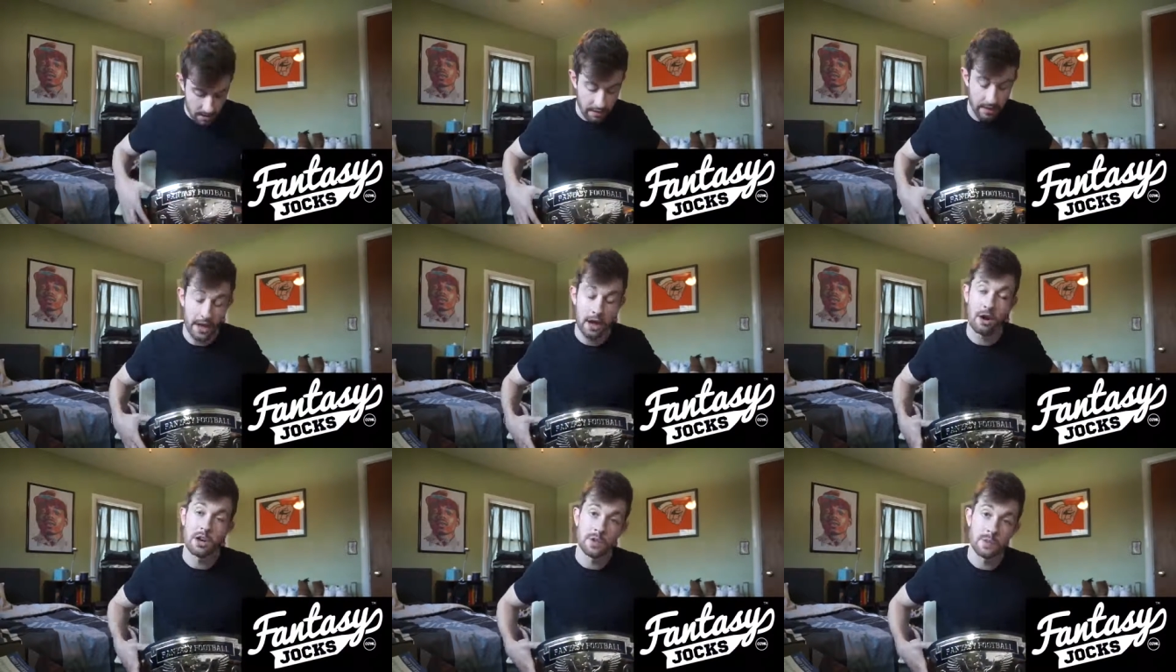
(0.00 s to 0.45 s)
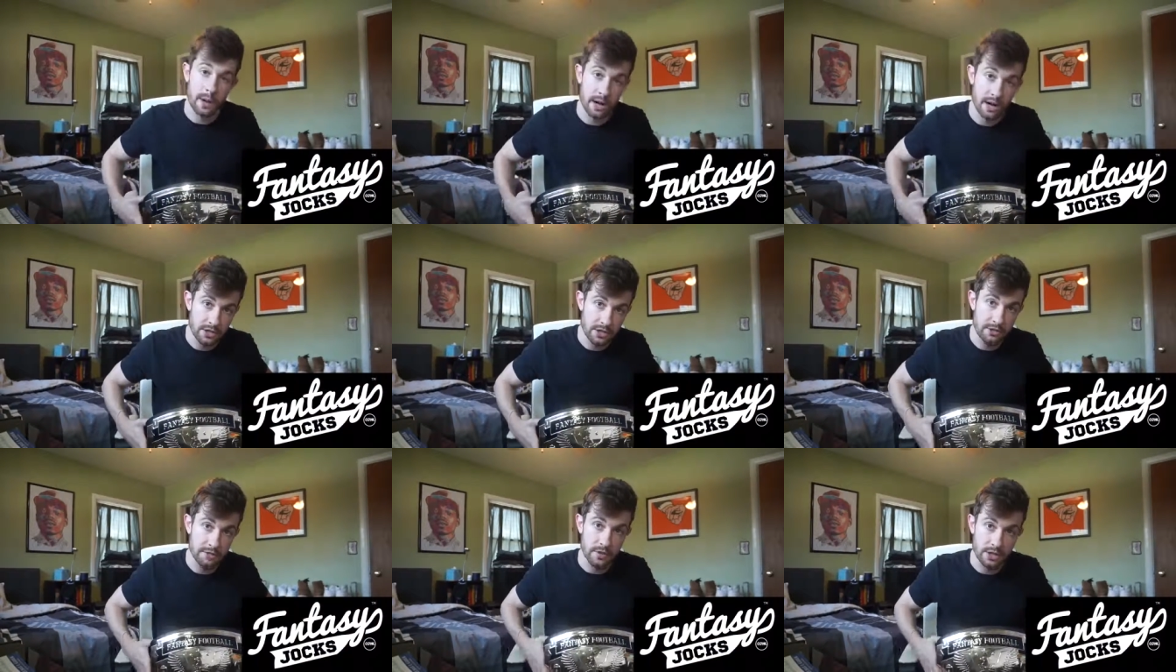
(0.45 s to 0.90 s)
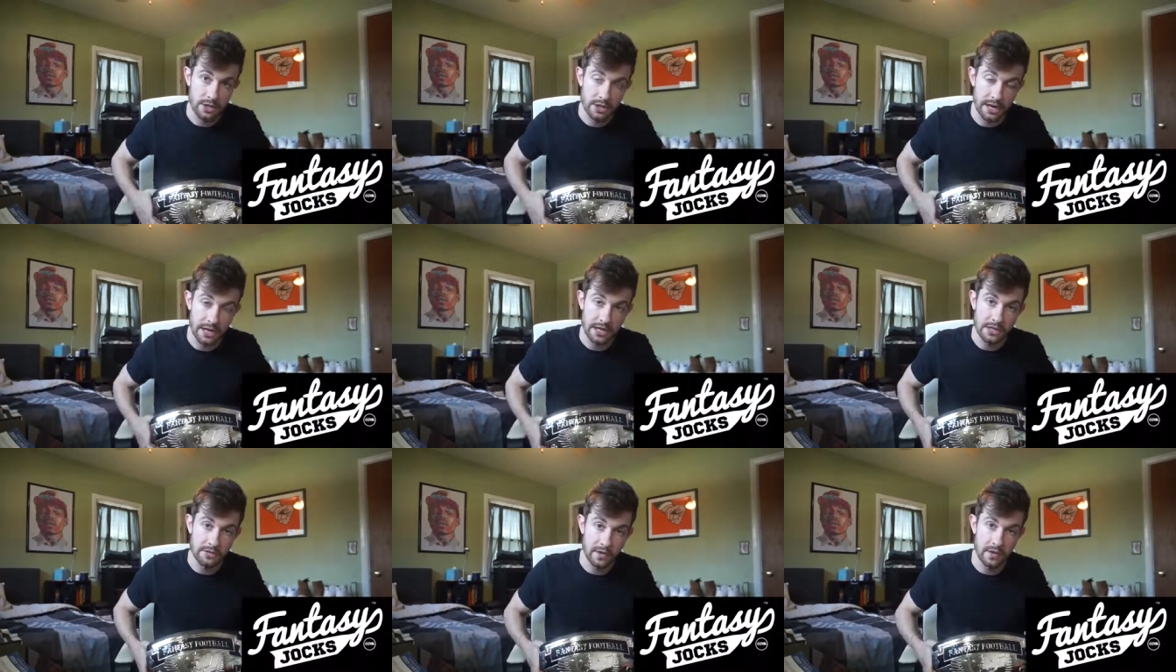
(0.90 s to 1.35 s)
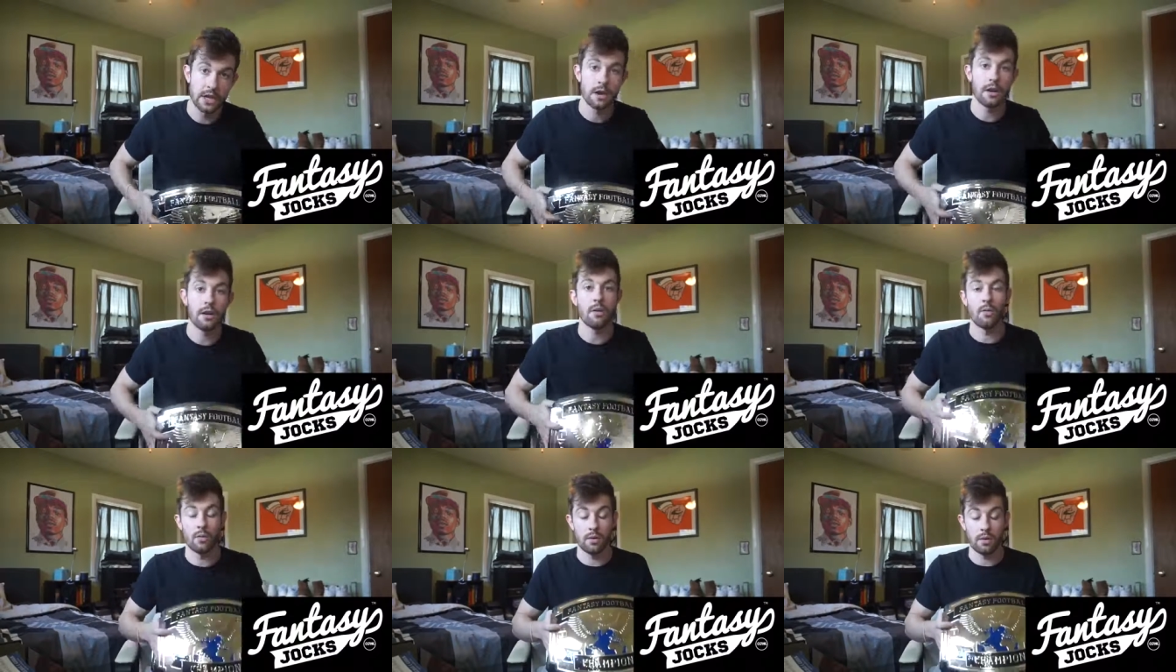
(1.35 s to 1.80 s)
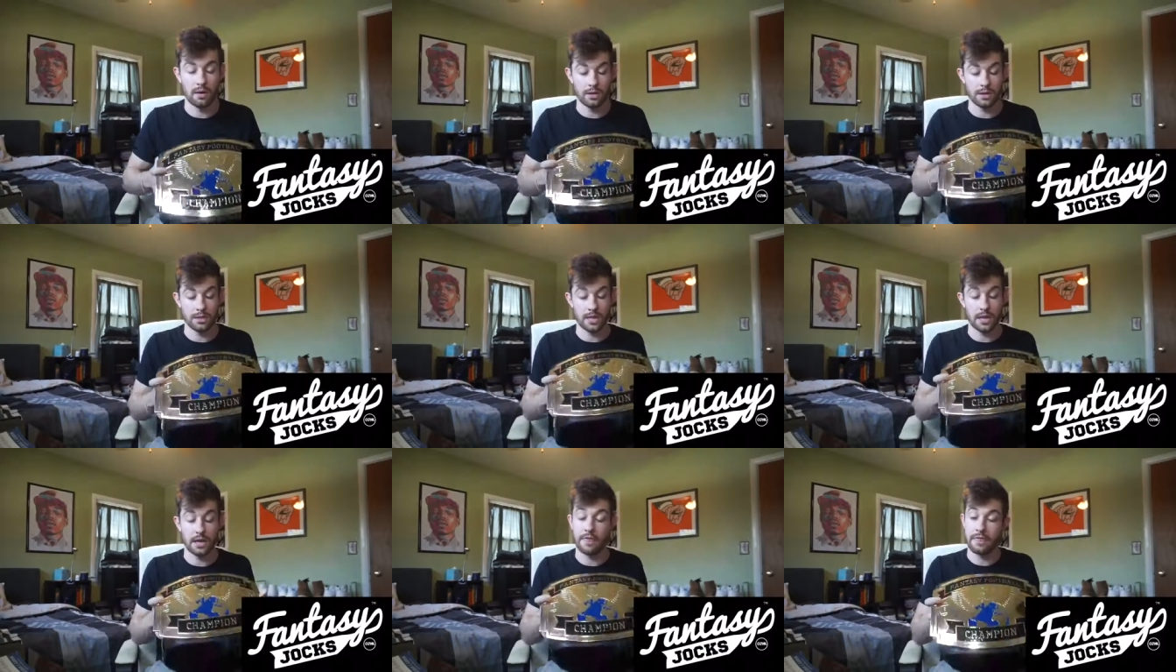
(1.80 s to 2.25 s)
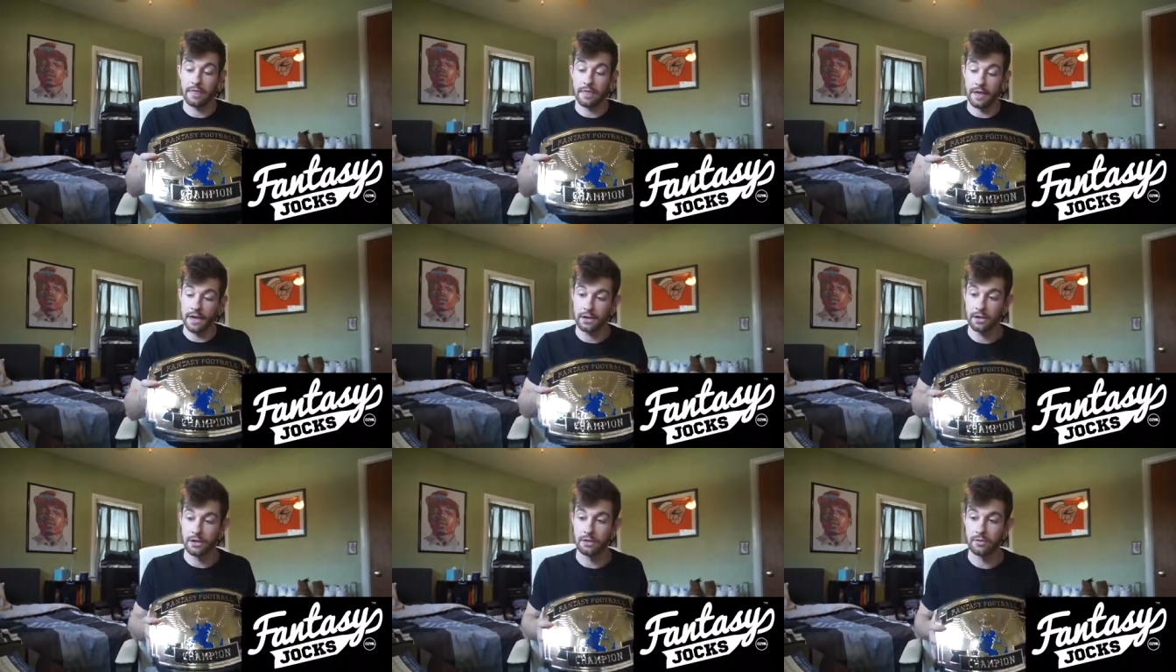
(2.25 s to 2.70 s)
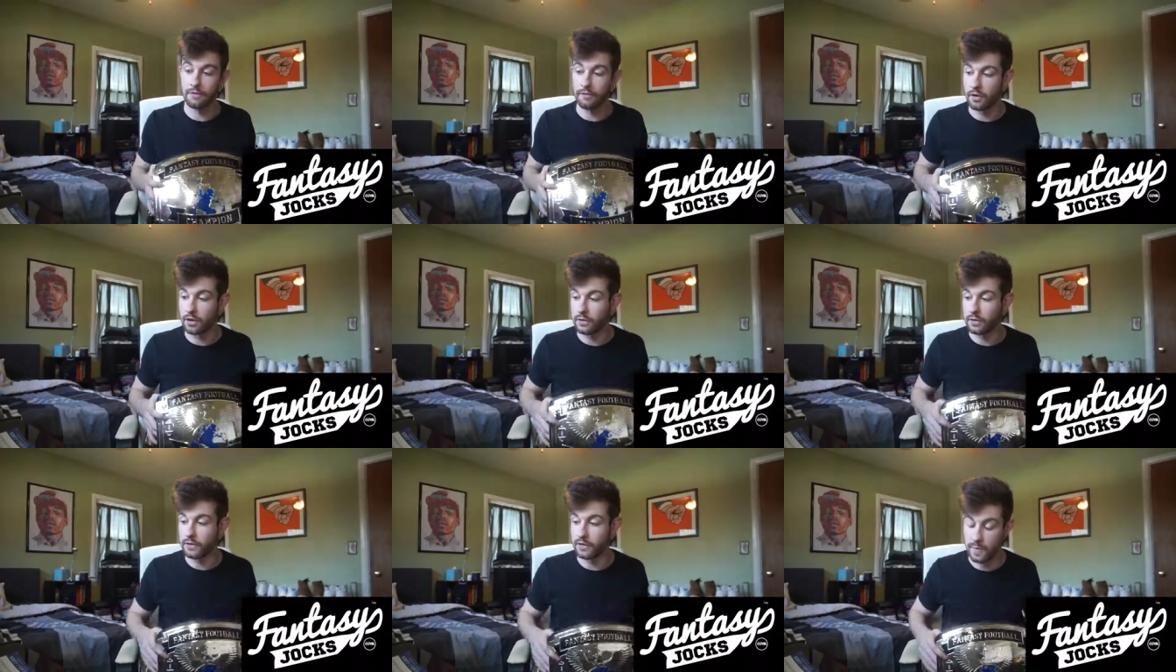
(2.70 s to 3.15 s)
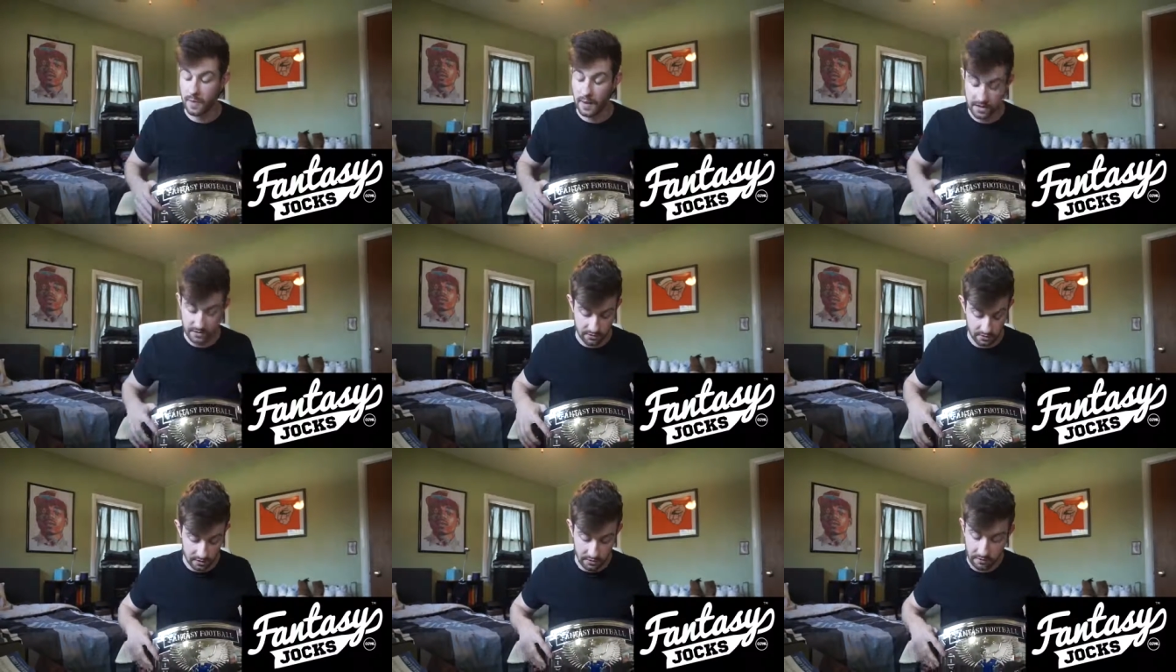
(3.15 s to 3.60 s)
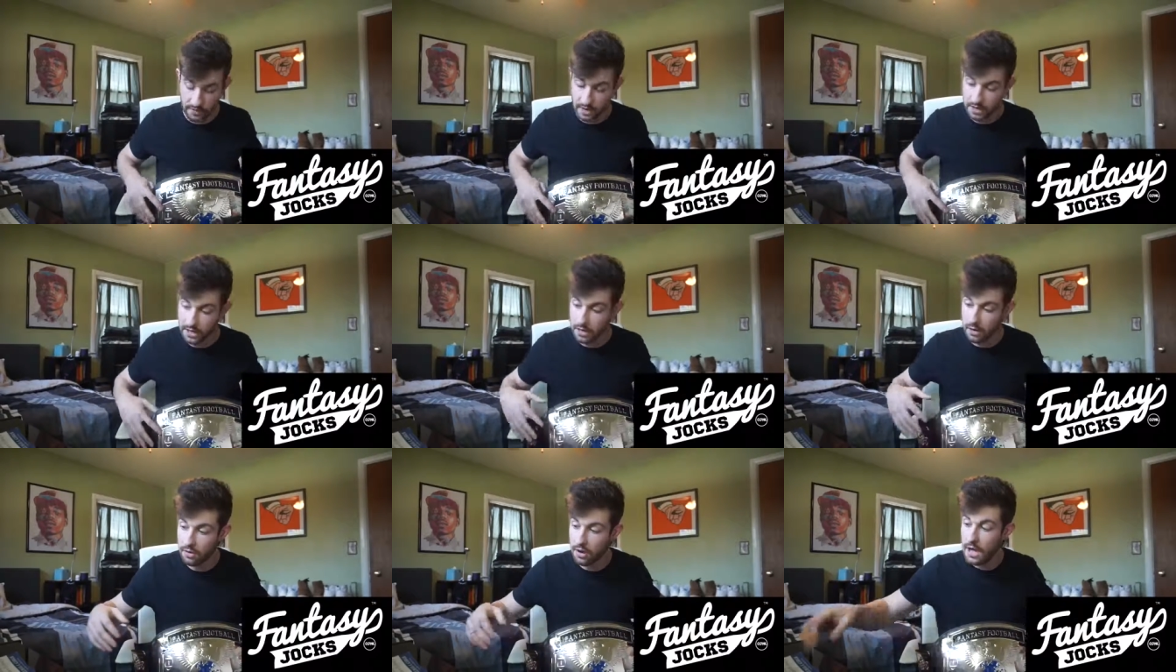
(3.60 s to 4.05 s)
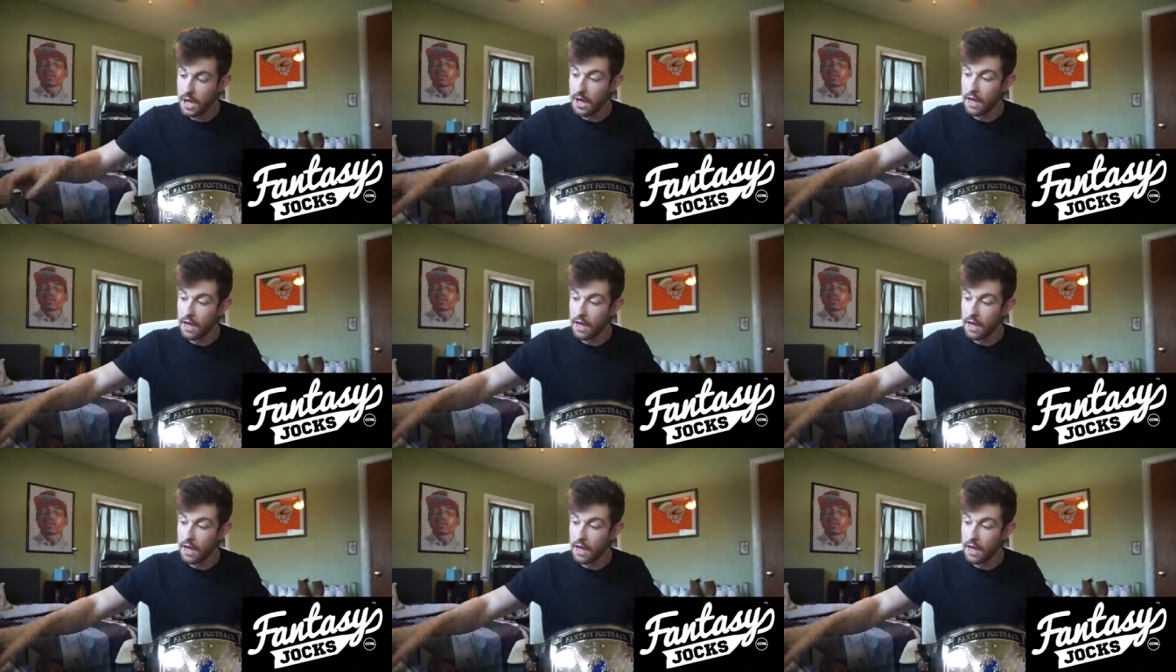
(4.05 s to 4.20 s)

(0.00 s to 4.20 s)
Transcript: They are a sponsor for today's video. I want to say thank you first for sponsoring the video.